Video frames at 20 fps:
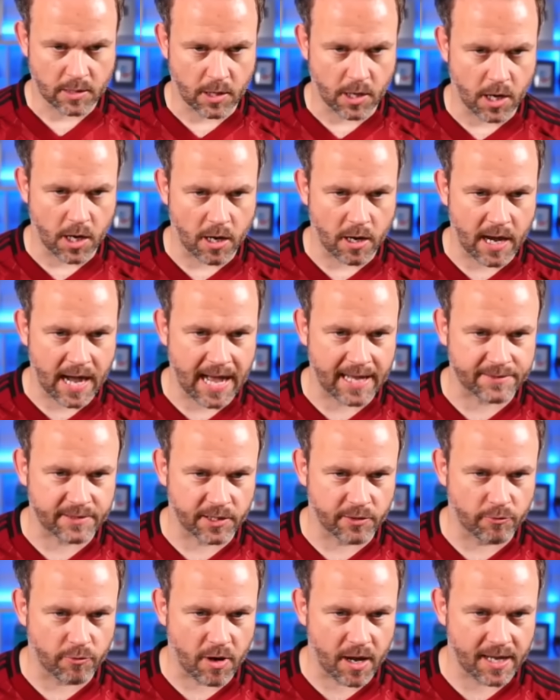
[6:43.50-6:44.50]
Oh,
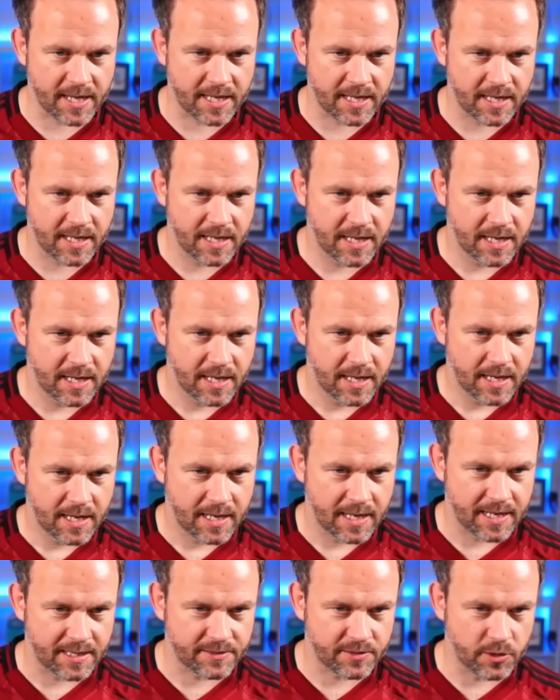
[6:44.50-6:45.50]
Hazard right.
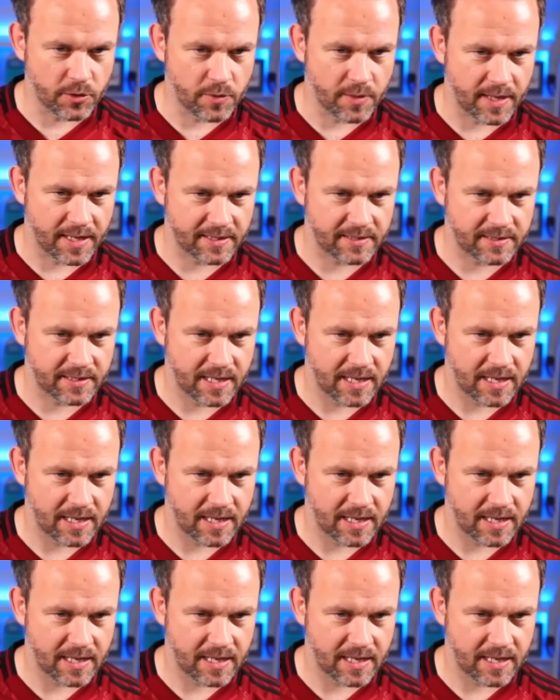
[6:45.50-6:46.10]
Let's do this.